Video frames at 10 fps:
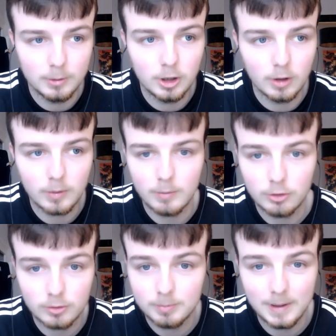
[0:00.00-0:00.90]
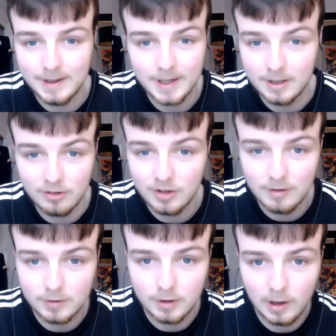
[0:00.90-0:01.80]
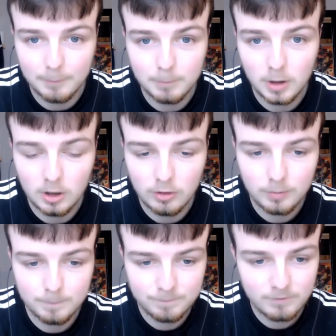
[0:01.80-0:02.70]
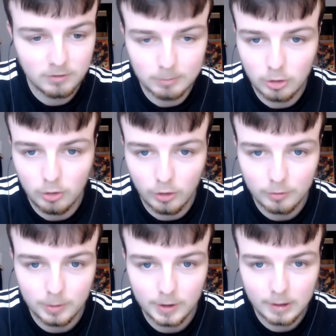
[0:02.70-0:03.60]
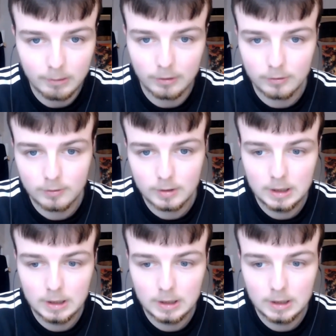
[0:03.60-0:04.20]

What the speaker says: And, you know, he was barely getting a sniff on the Lampard from corners, but now he's